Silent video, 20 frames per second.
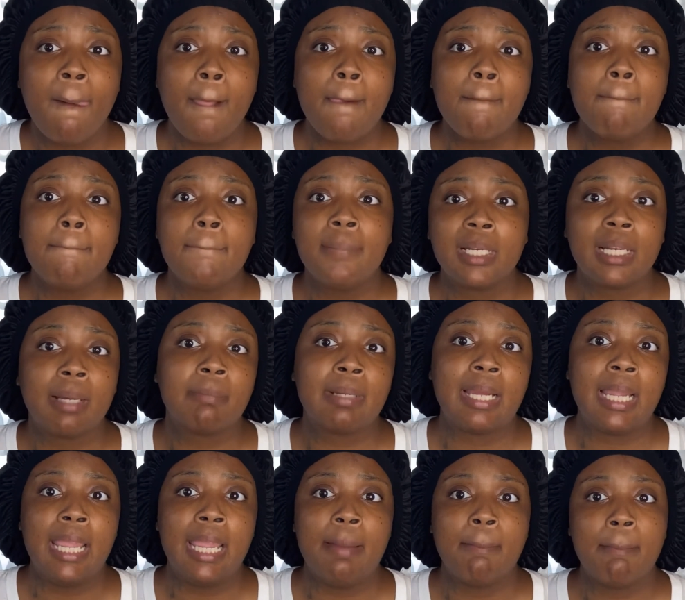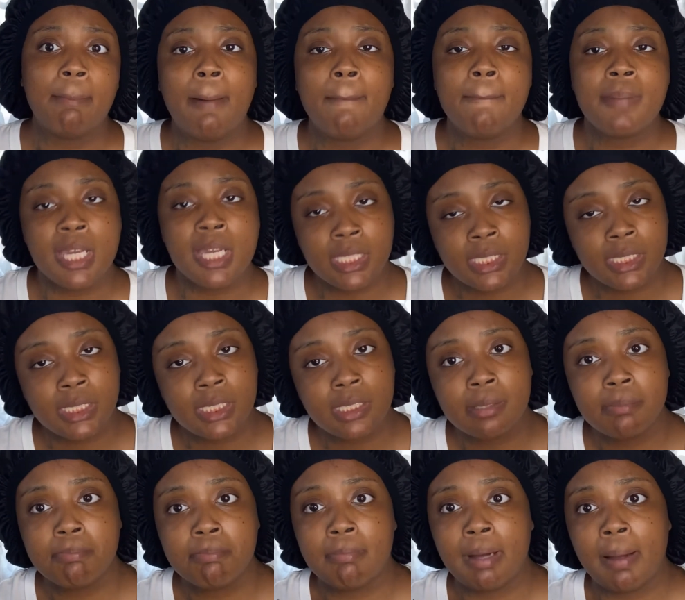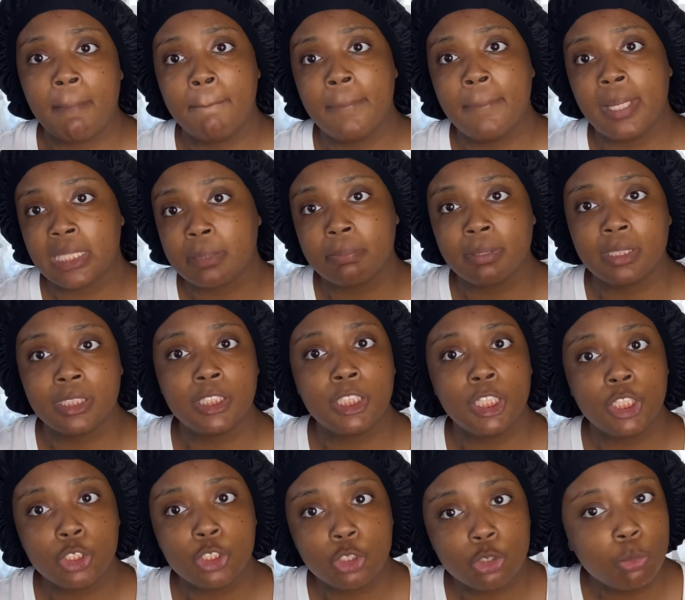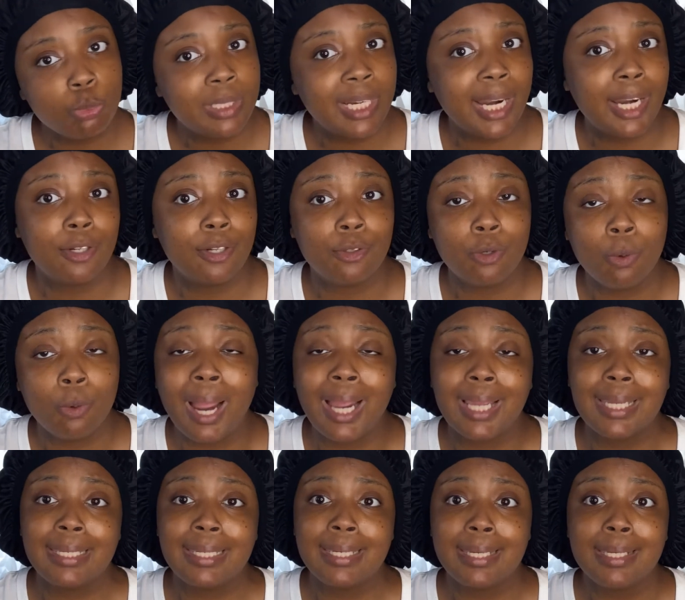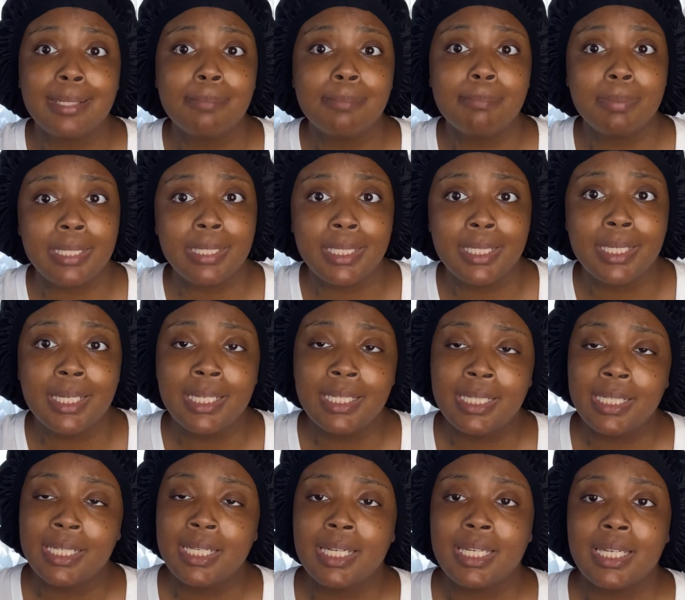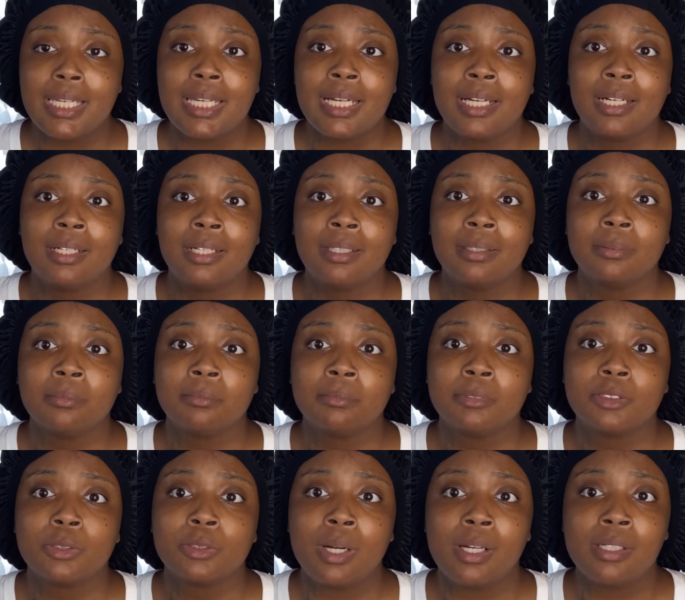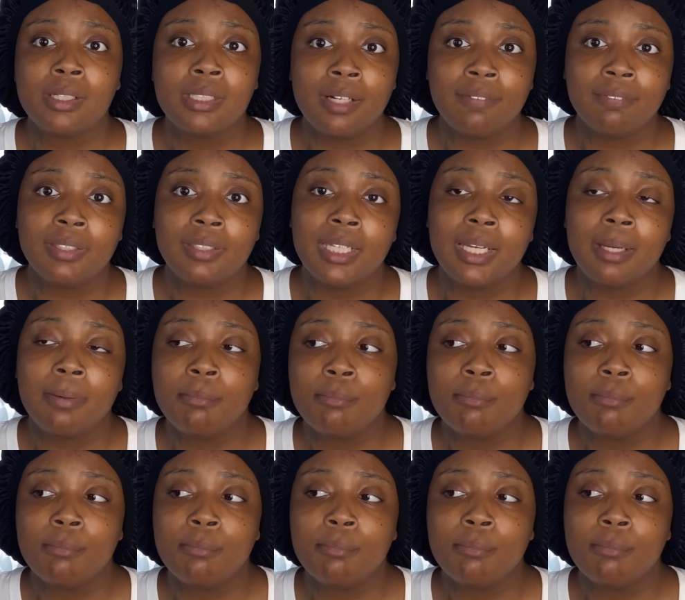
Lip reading: but I'm not at my best potential that I know I can be. So I definitely am.